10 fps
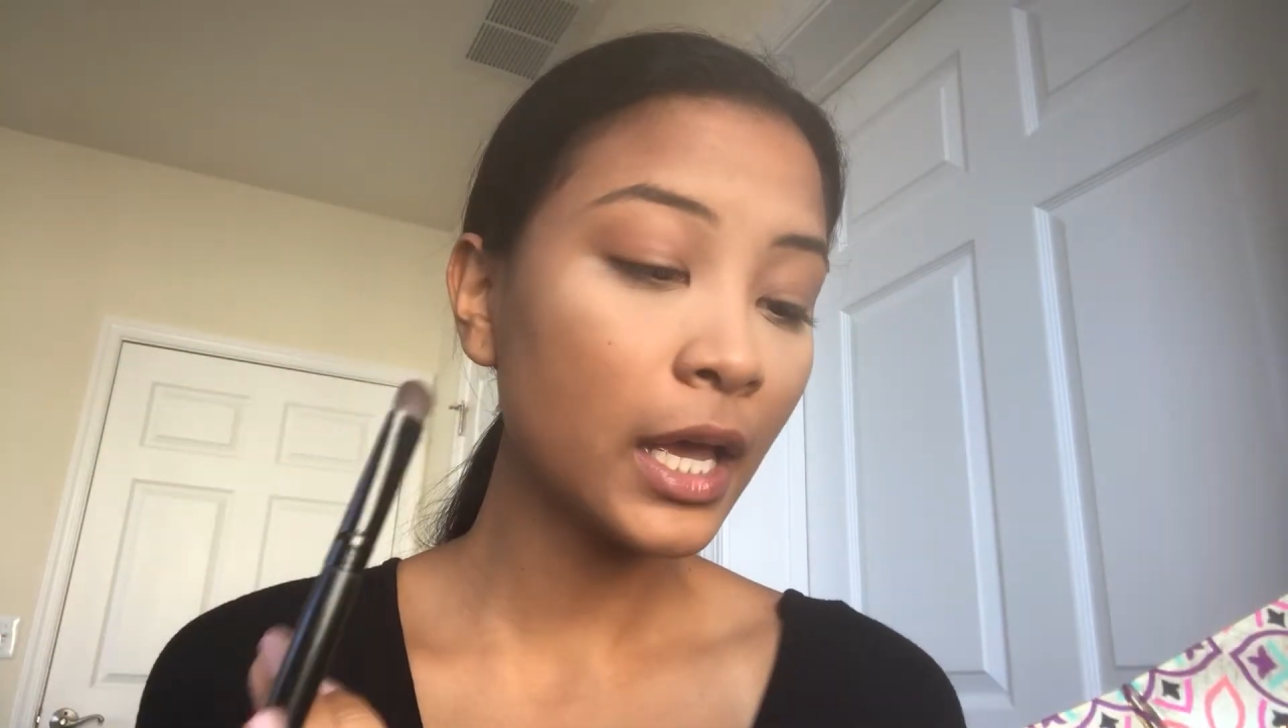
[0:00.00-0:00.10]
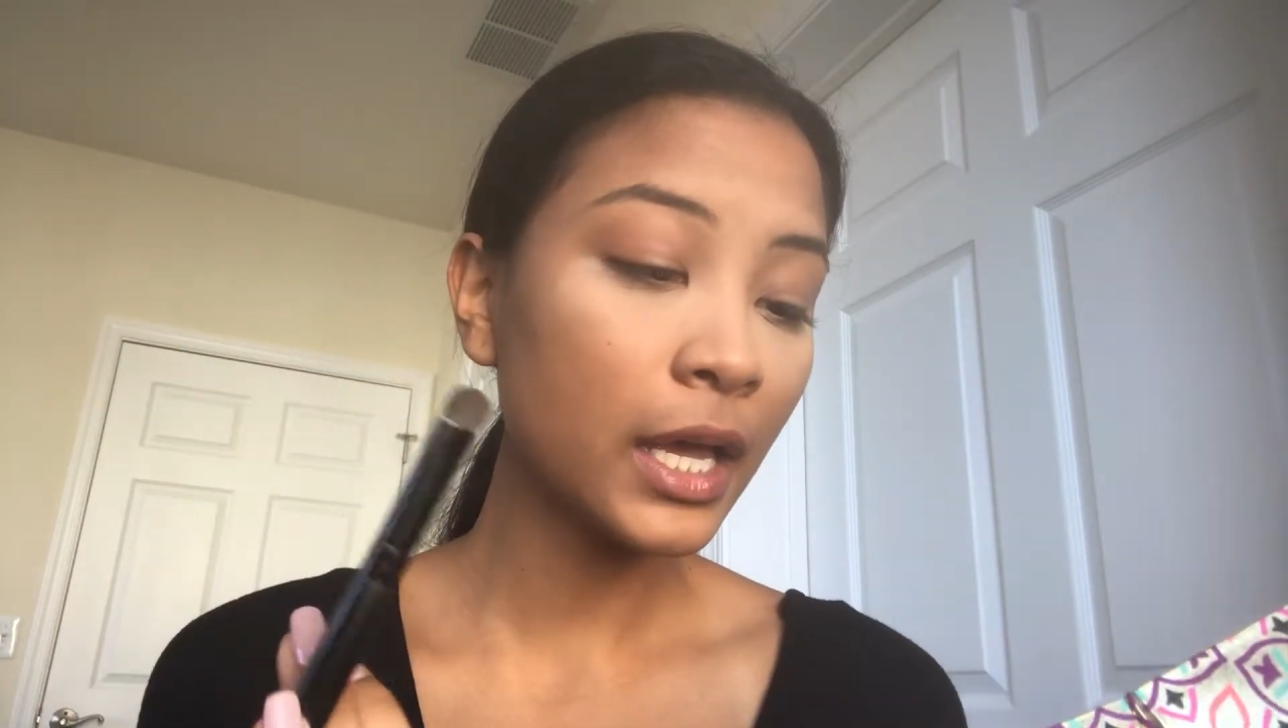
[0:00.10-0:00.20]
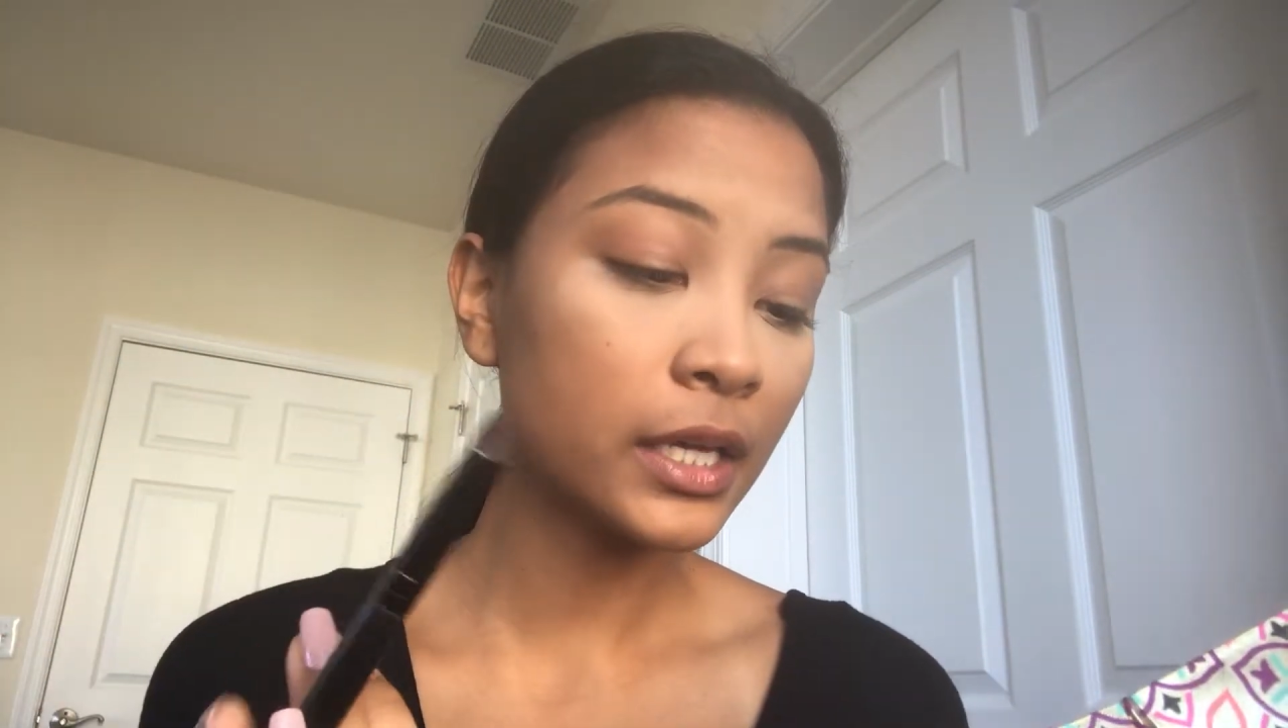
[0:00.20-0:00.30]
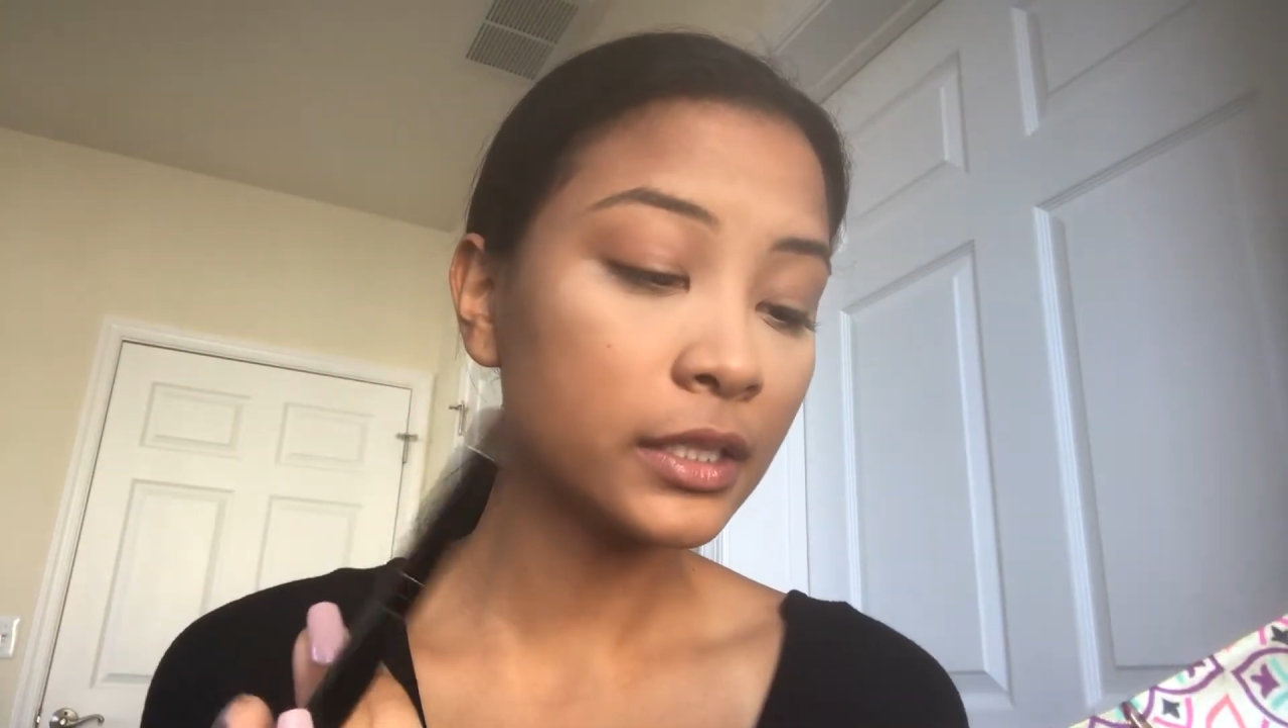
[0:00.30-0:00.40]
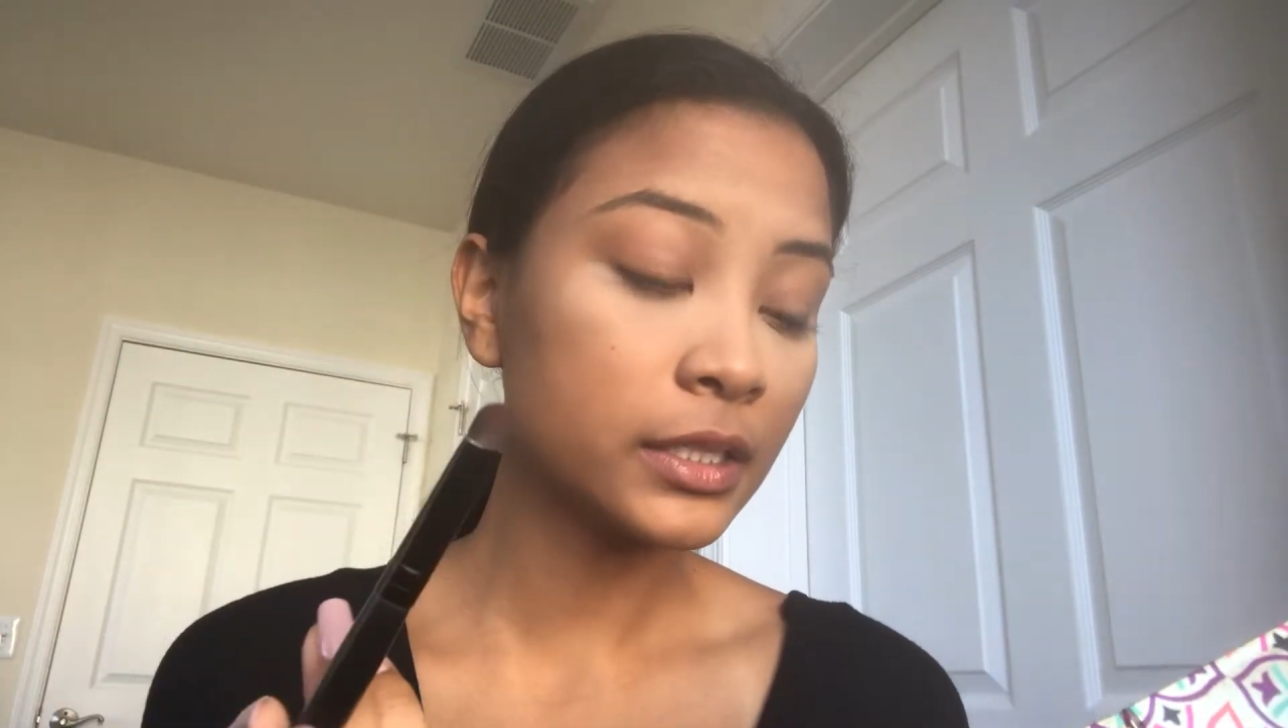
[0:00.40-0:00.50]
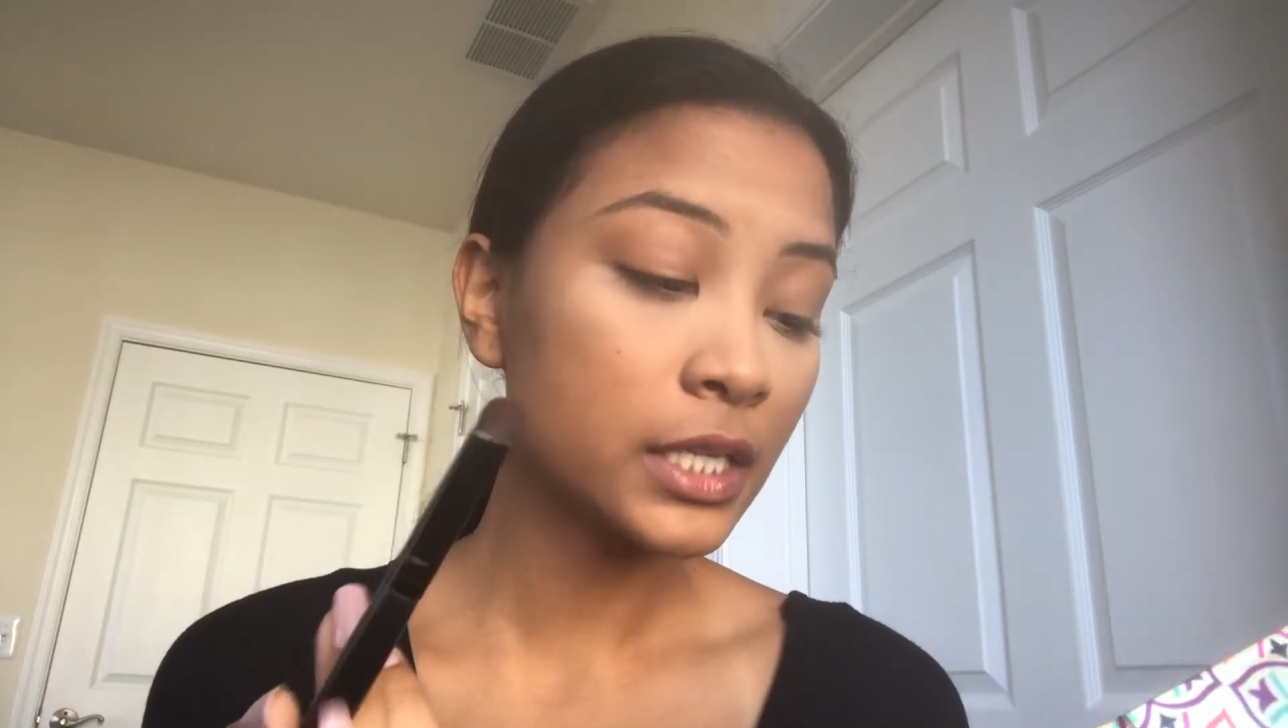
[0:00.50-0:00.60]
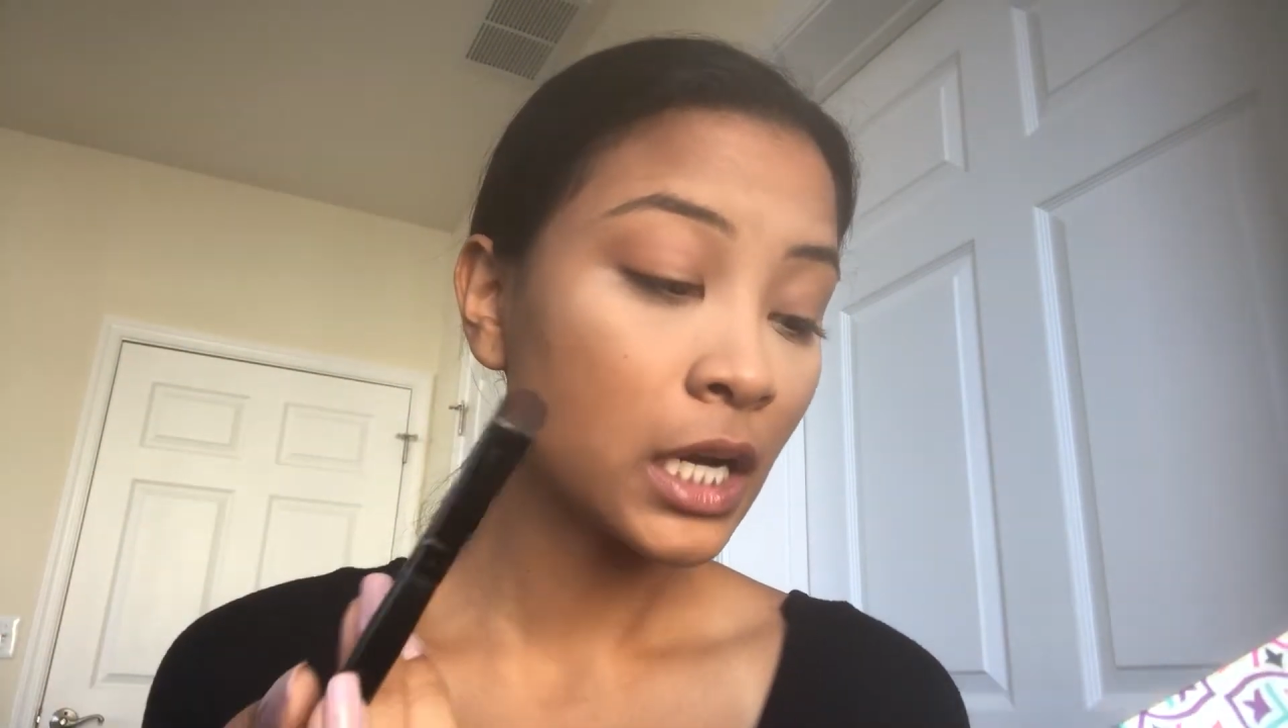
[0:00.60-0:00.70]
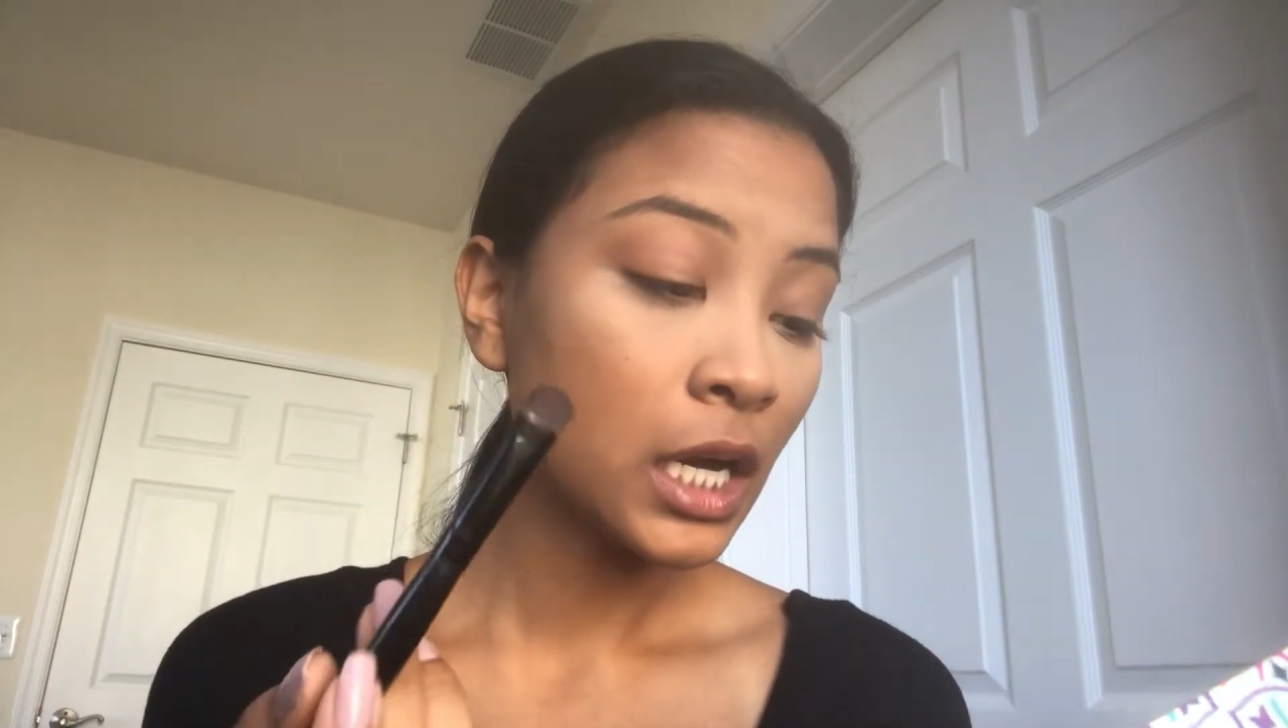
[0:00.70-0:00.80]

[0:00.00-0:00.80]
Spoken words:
And